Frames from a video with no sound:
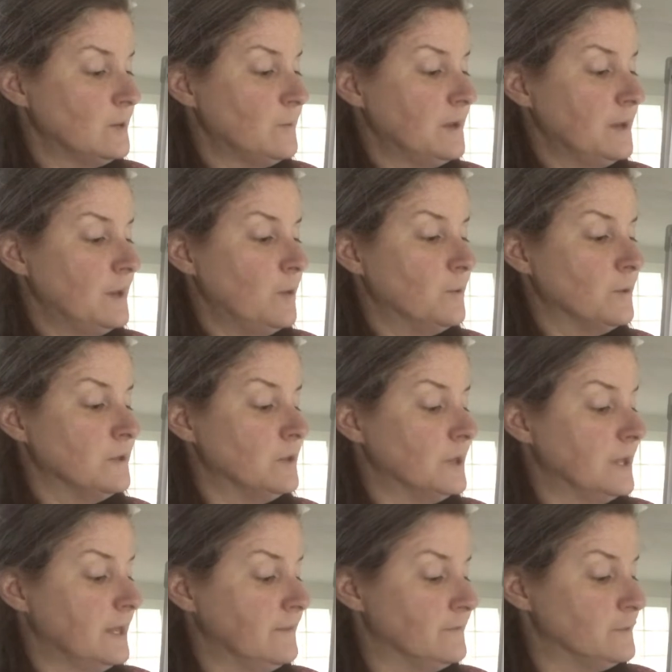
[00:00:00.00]
We know we're
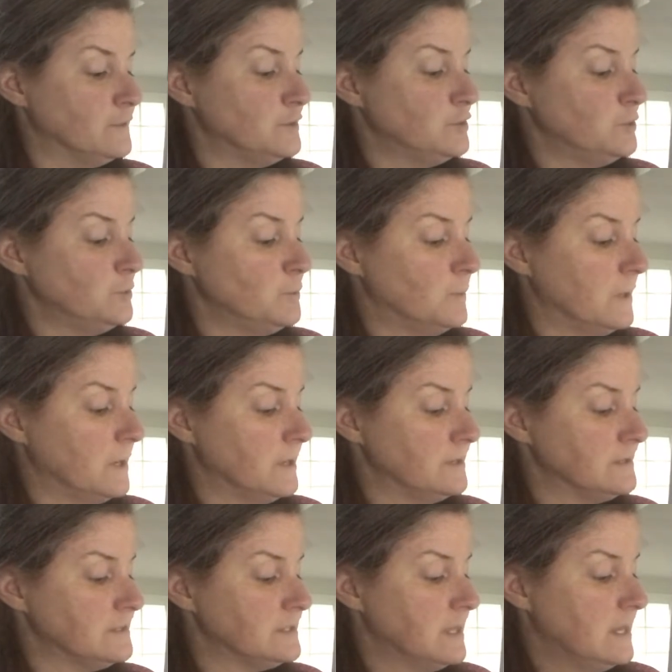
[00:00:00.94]
looking for 2
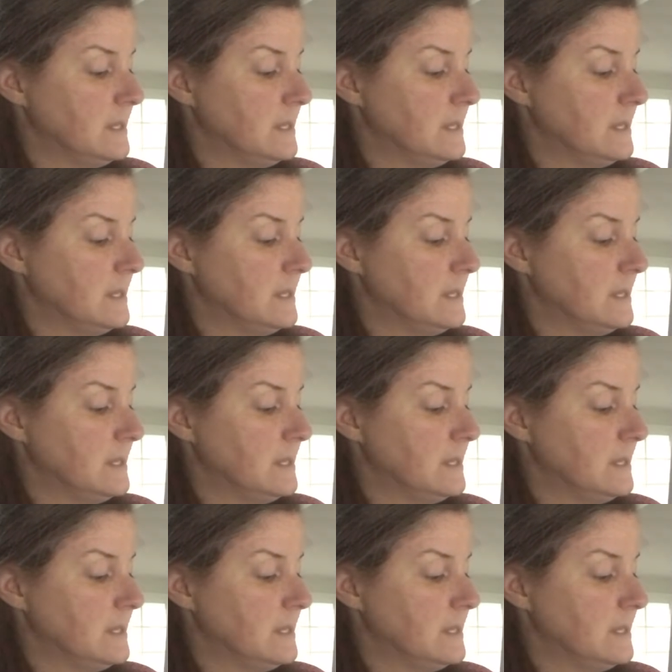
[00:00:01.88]
words.